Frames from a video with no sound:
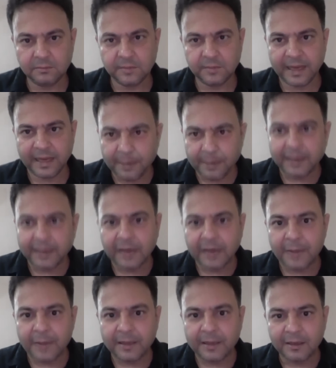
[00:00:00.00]
Anybody
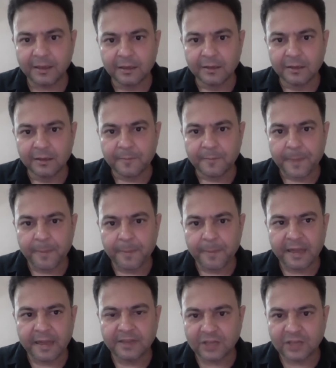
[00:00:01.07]

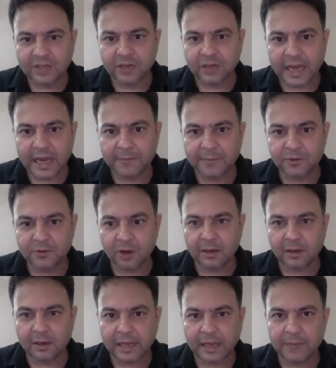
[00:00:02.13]
making such claims,
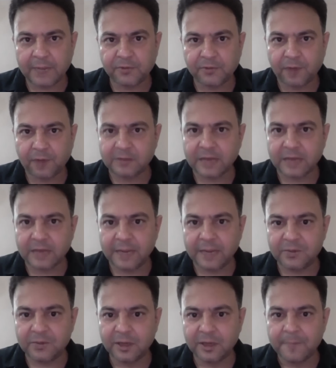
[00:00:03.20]
tall claims, false
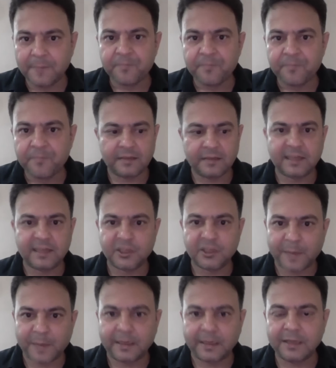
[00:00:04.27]
claims, is
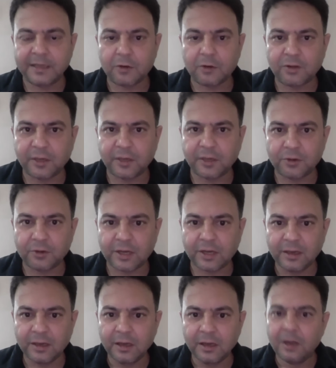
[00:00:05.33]
disrespecting the Constitution,
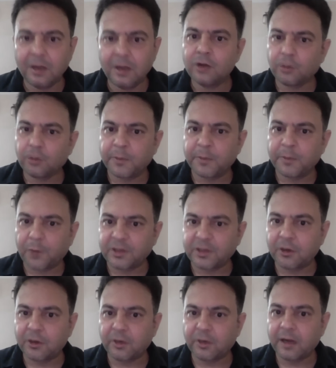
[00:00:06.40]
should be
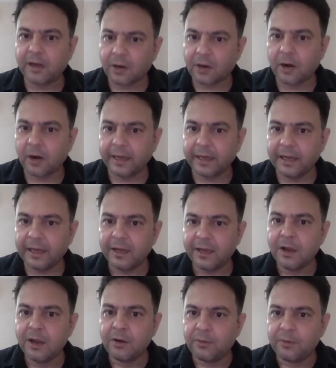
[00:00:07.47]
prosecuted accordingly
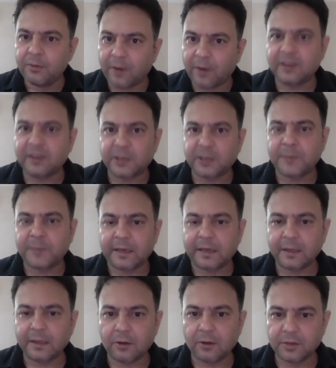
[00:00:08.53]
for
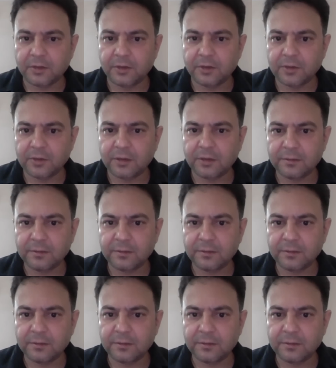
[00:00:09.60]
disrespecting the Constitution.